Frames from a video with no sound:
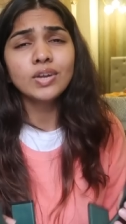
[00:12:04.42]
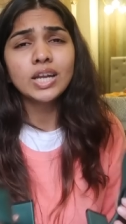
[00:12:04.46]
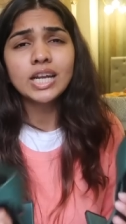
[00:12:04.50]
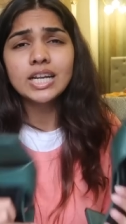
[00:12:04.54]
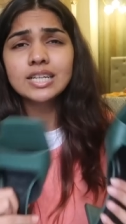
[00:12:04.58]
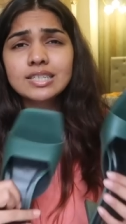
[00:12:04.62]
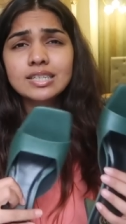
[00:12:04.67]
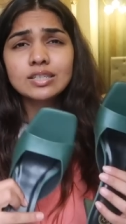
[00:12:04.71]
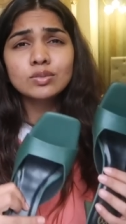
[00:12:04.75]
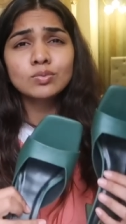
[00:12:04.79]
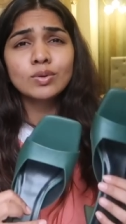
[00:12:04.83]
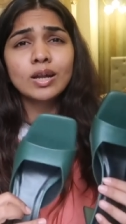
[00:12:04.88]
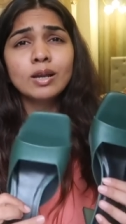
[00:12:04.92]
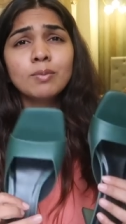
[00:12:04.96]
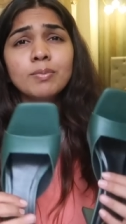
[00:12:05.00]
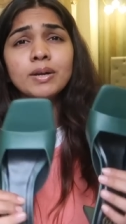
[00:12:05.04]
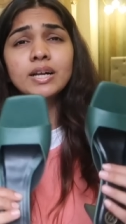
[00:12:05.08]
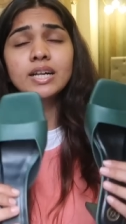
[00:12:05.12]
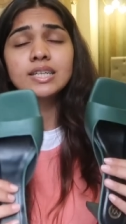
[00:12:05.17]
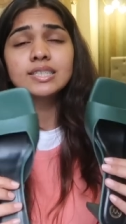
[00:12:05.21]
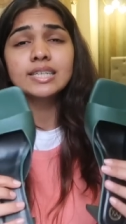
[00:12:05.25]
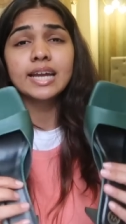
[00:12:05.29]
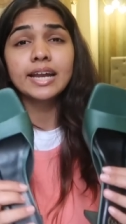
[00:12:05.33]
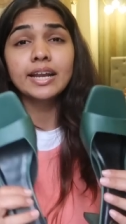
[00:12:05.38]
heels as well
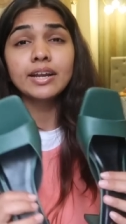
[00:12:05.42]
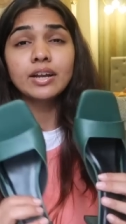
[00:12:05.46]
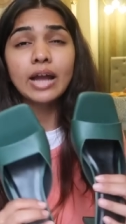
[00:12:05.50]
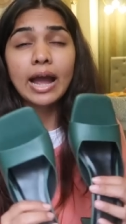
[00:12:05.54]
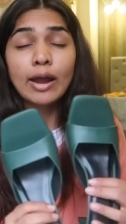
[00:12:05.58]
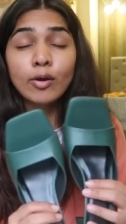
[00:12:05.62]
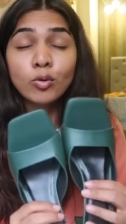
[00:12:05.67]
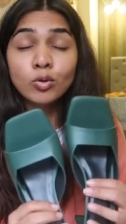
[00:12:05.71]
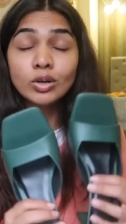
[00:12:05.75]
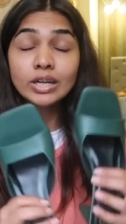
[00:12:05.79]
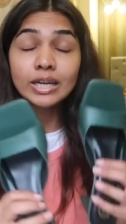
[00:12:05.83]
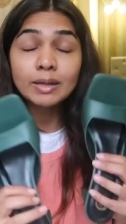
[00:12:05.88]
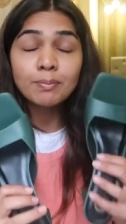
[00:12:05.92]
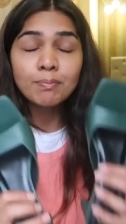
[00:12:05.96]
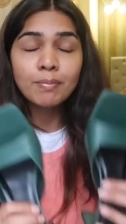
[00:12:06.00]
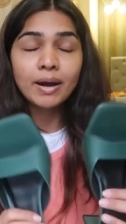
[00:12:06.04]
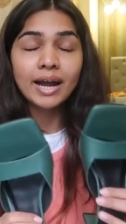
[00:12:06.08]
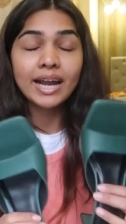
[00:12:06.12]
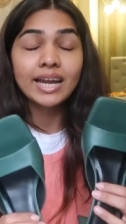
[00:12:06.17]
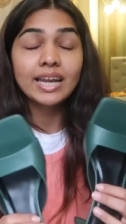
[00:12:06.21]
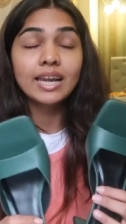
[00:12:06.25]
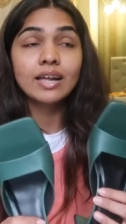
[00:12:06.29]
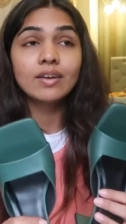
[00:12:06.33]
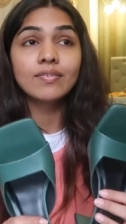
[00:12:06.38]
because I only
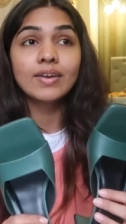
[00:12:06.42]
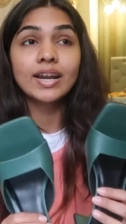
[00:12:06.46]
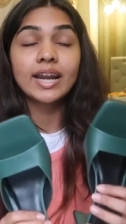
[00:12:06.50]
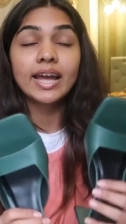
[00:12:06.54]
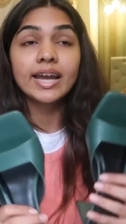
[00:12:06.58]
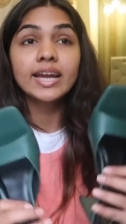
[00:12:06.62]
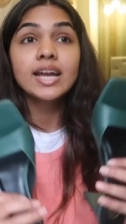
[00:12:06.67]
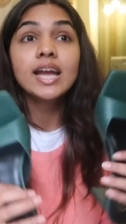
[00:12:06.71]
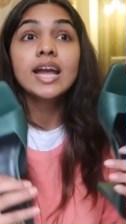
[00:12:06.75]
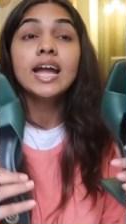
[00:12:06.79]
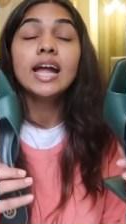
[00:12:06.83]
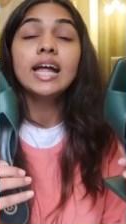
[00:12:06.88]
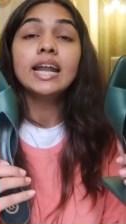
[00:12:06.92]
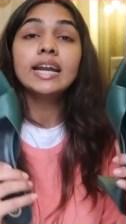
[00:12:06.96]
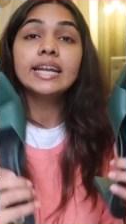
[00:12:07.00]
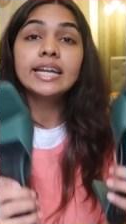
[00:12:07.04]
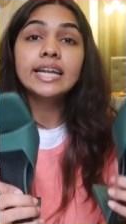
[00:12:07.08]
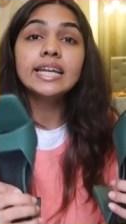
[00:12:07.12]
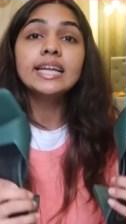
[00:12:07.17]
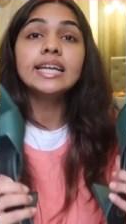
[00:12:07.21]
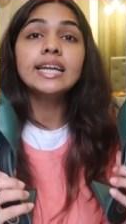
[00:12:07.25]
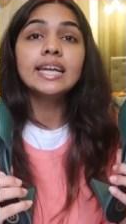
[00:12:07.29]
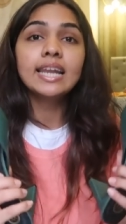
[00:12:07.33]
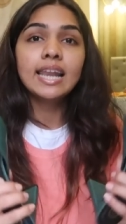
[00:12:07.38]
buy like when I
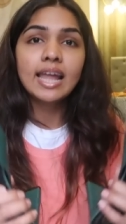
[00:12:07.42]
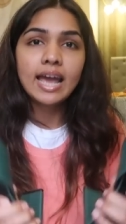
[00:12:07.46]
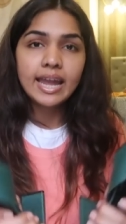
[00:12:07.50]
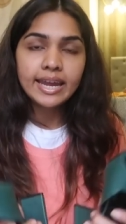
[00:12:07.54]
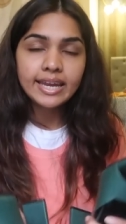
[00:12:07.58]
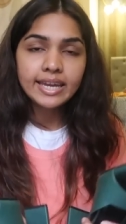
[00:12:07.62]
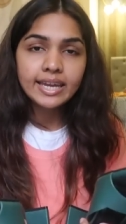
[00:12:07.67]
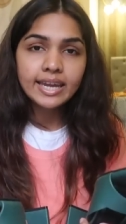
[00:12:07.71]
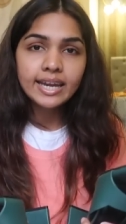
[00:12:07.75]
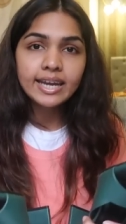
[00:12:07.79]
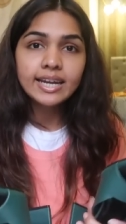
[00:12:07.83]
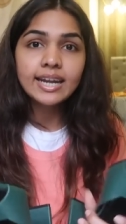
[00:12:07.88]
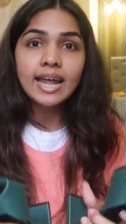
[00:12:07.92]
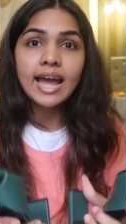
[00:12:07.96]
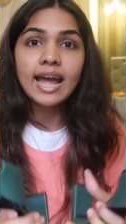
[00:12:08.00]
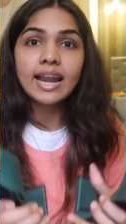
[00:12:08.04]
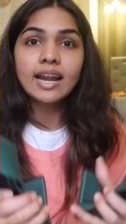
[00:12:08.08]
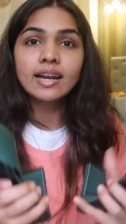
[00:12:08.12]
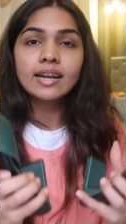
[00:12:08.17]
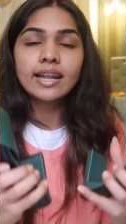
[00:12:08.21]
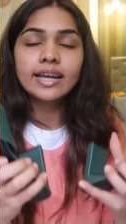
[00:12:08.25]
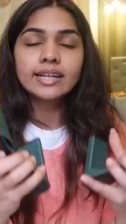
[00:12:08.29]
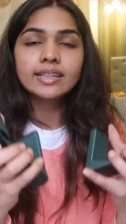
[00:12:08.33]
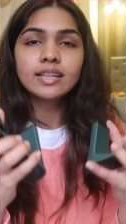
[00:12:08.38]
really like it
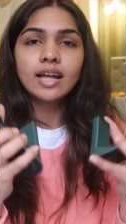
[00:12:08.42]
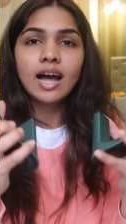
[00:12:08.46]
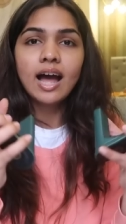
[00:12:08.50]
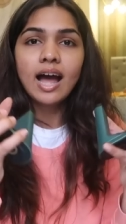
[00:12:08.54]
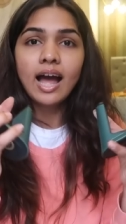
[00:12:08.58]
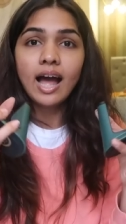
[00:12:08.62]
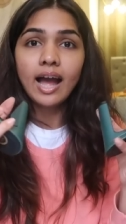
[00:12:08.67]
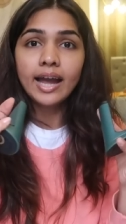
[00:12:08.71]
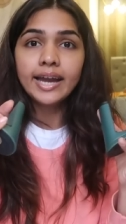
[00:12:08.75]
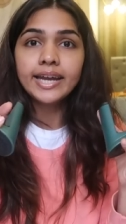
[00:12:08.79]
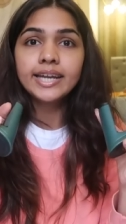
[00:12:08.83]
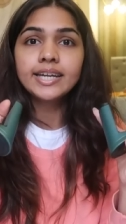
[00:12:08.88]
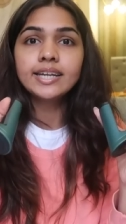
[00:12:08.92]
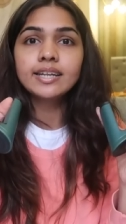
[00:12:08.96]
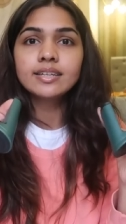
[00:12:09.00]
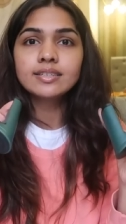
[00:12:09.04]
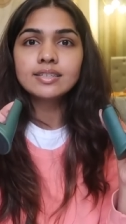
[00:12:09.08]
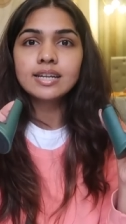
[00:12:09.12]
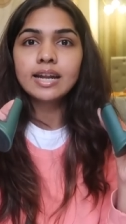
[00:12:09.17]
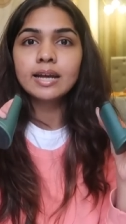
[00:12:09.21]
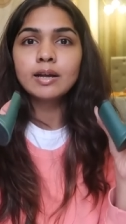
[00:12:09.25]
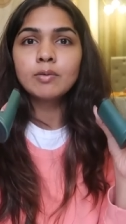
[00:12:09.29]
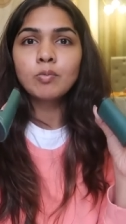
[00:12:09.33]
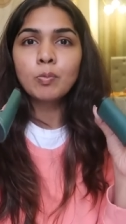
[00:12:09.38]
and like the height
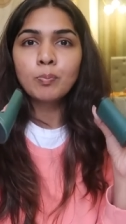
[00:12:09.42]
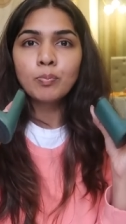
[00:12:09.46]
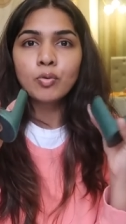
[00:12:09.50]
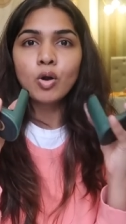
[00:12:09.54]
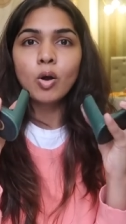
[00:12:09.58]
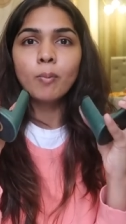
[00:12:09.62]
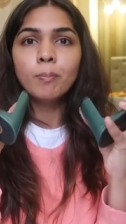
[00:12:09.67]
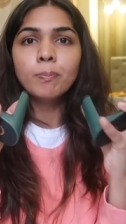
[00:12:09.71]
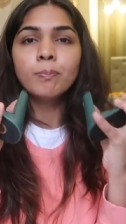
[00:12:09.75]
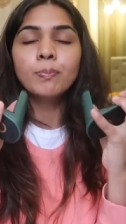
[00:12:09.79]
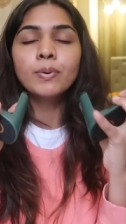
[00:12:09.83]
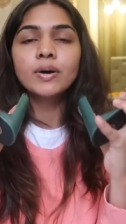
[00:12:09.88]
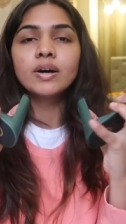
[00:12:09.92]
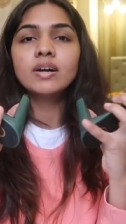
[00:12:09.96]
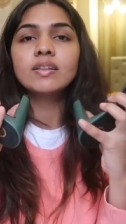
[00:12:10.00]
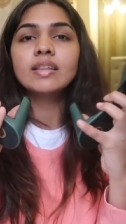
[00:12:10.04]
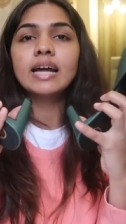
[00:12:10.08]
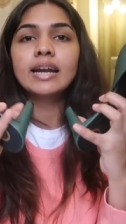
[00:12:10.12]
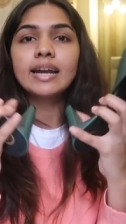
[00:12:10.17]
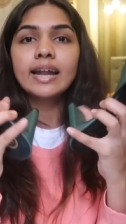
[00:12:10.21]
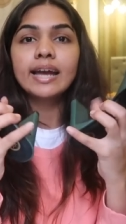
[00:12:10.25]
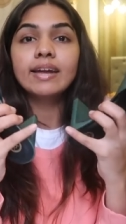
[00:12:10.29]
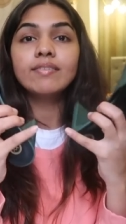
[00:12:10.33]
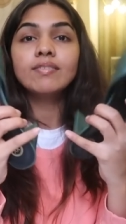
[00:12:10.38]
is like proper
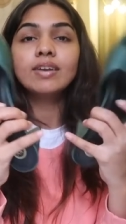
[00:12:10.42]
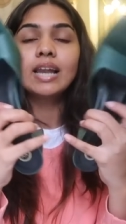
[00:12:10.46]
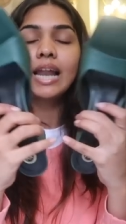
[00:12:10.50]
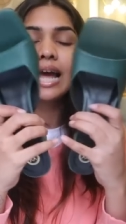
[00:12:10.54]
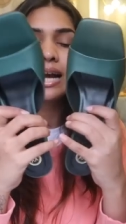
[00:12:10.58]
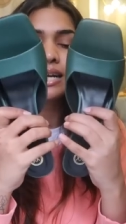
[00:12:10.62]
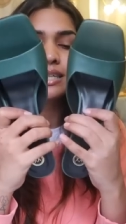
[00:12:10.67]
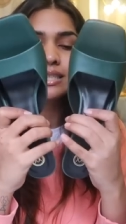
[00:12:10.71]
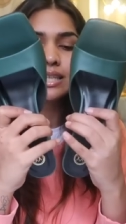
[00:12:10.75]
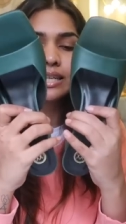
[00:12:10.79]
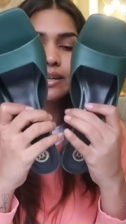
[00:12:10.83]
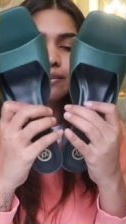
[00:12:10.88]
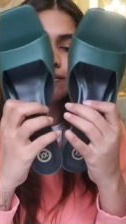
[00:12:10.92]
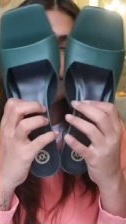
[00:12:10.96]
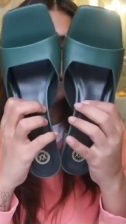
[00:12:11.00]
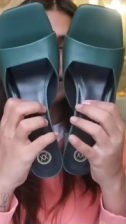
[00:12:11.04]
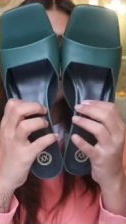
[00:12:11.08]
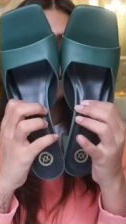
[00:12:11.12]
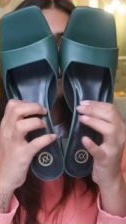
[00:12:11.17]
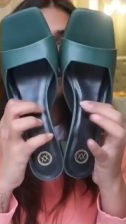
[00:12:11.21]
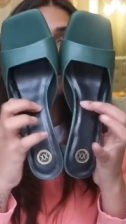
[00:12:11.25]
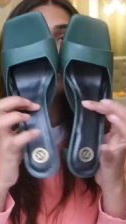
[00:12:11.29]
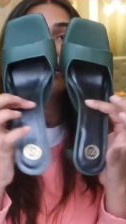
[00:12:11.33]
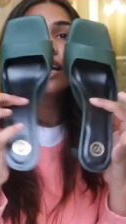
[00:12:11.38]
that I will actually
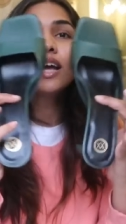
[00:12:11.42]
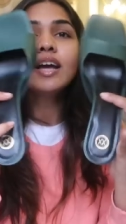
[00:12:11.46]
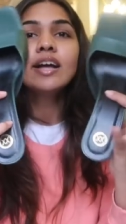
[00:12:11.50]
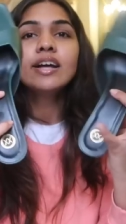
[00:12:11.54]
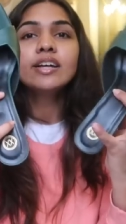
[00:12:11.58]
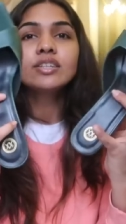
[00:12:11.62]
wear it.